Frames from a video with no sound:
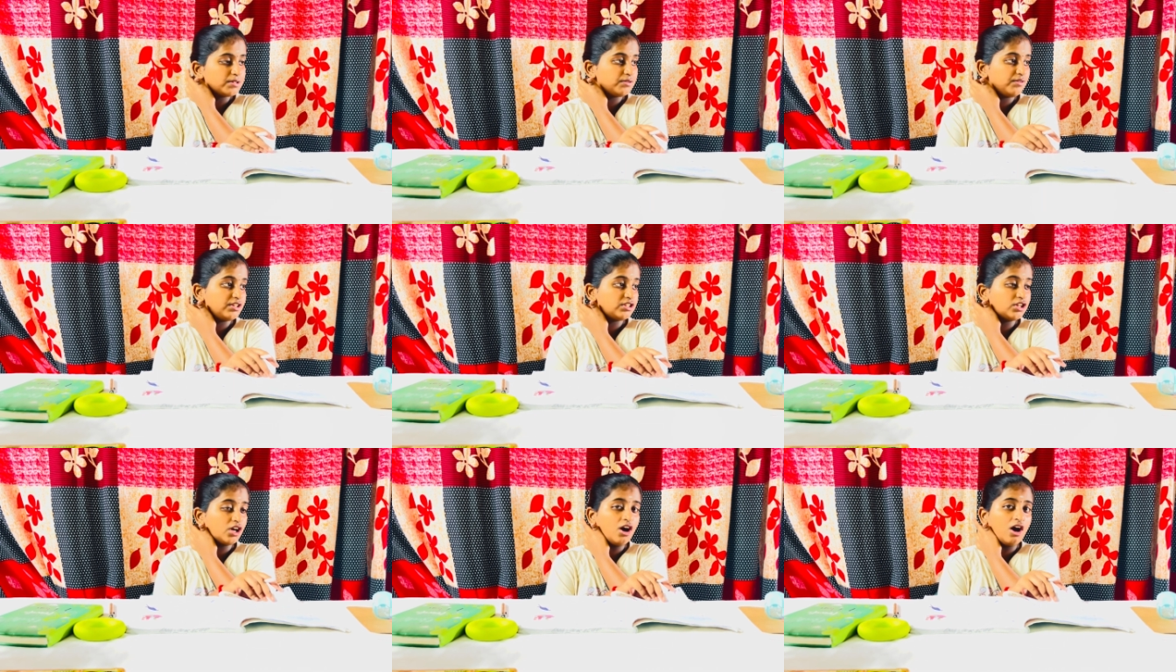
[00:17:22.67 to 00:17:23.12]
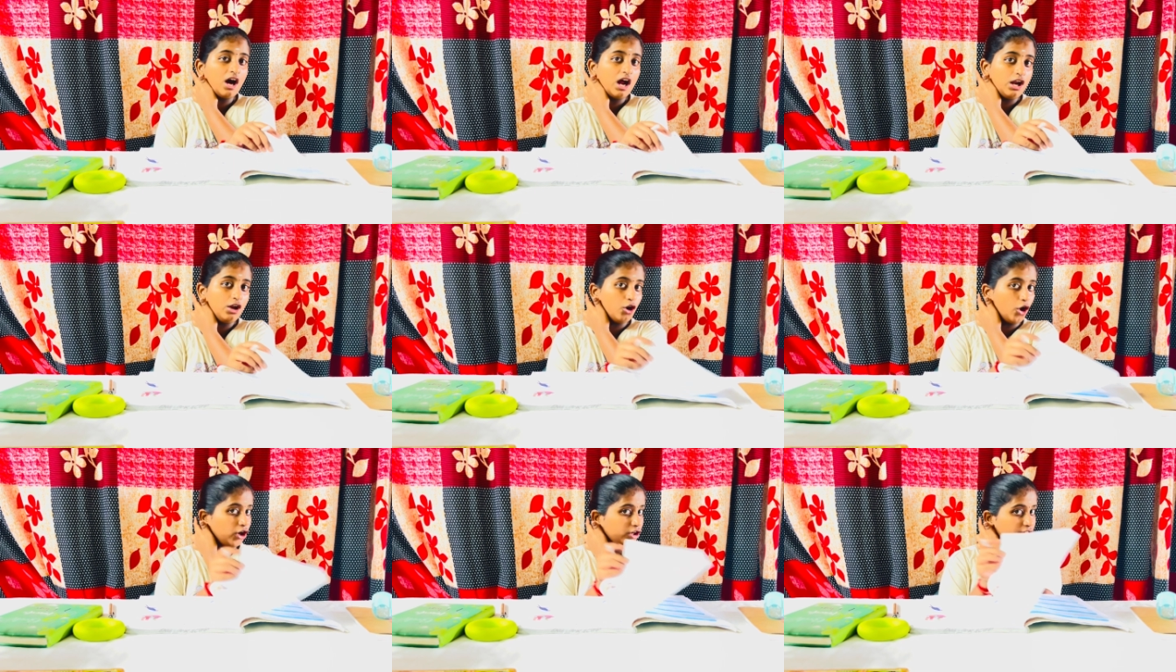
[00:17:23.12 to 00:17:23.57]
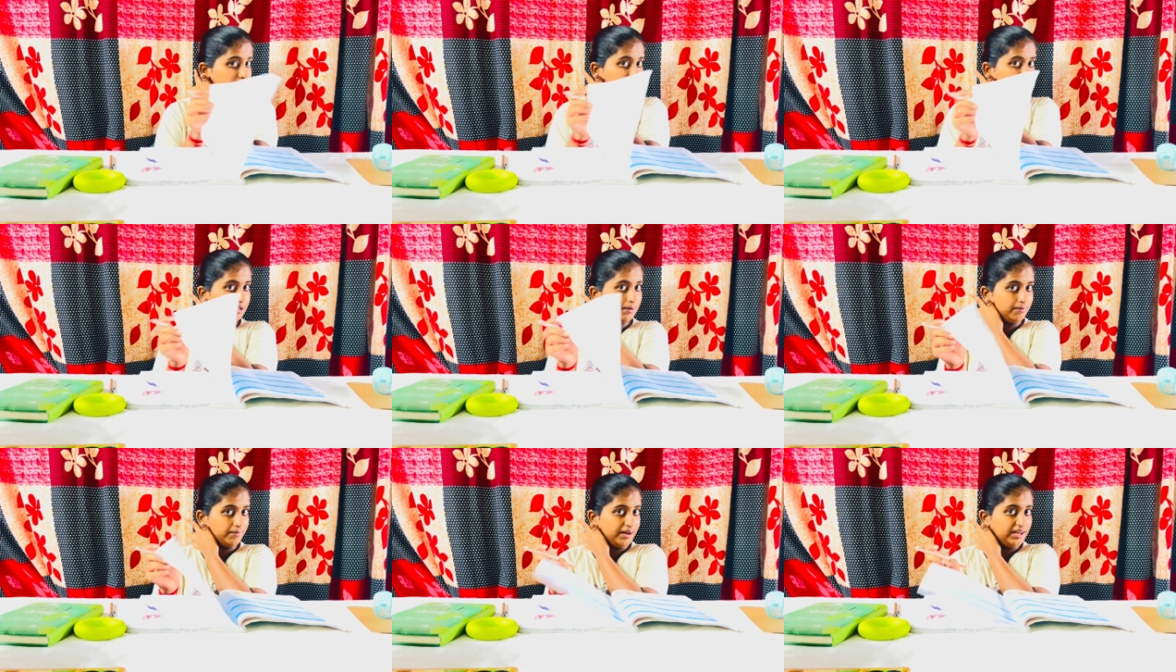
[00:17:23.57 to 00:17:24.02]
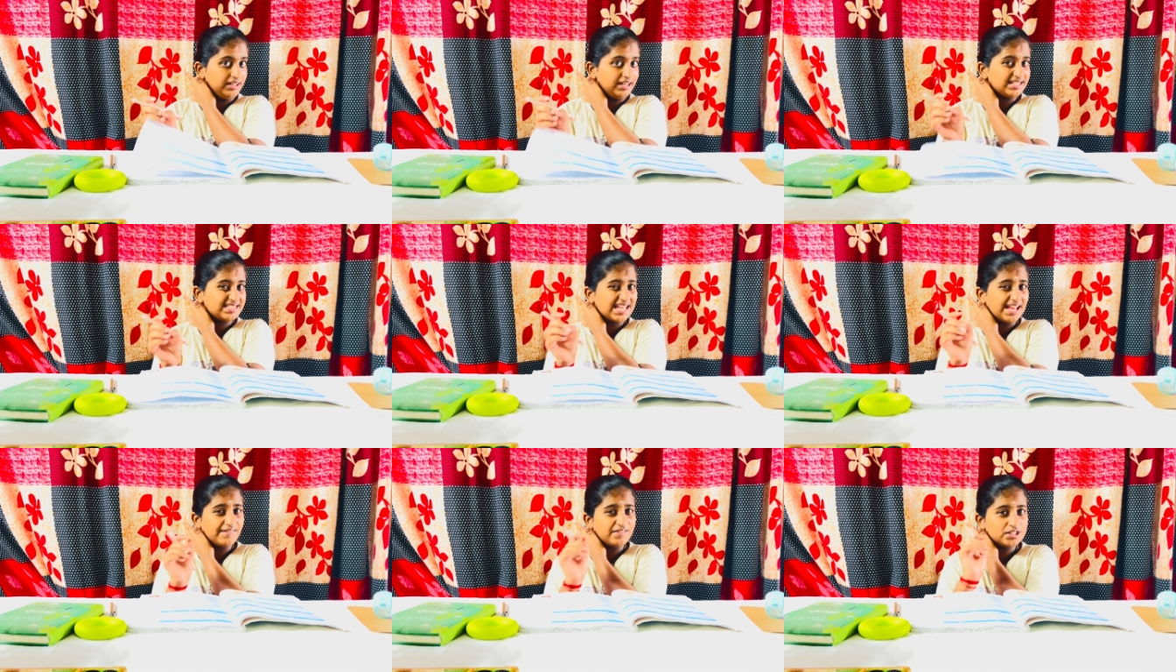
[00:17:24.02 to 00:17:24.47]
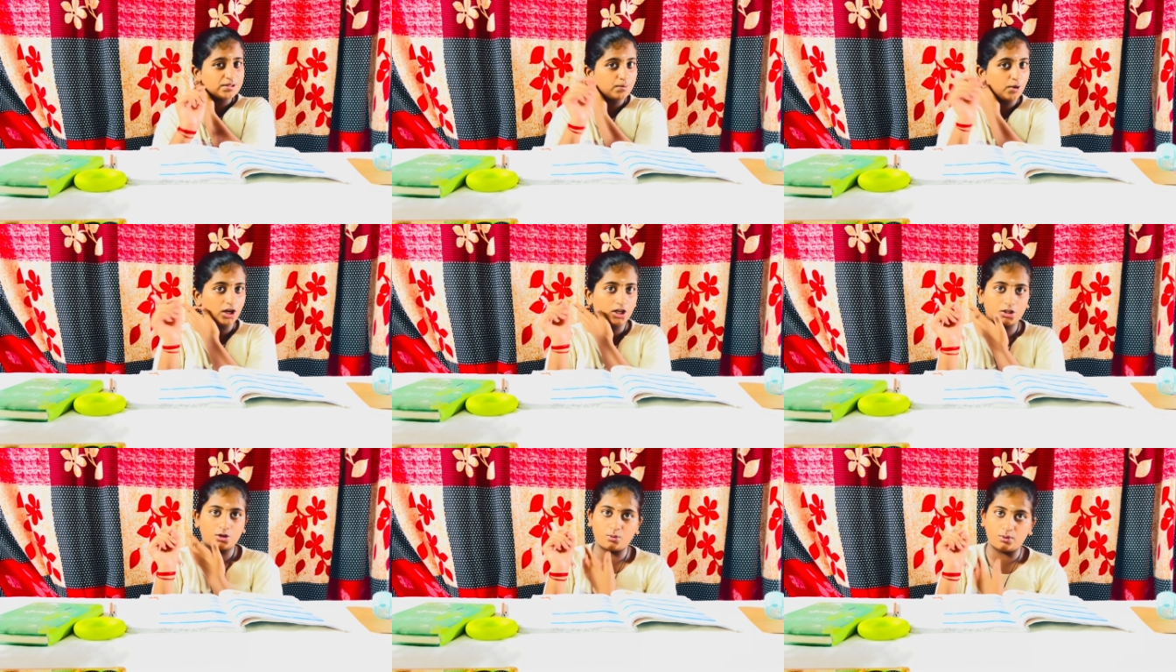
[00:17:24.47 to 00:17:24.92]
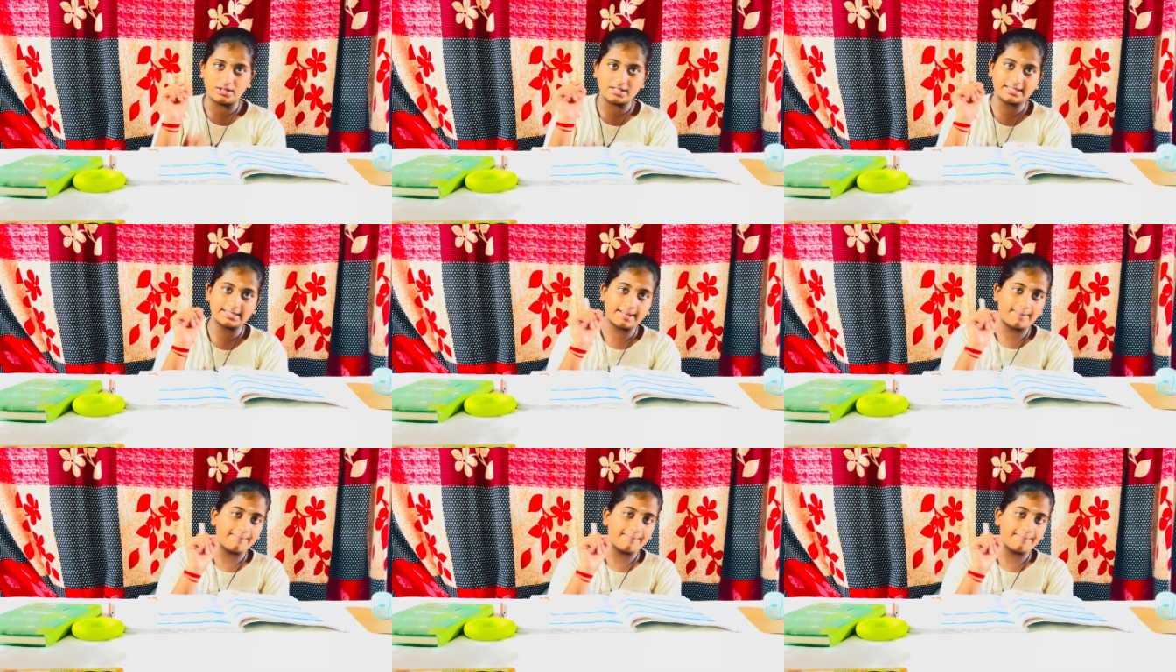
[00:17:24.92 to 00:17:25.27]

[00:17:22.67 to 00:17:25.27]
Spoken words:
We saw a lot of them, right? Let's have a small quiz.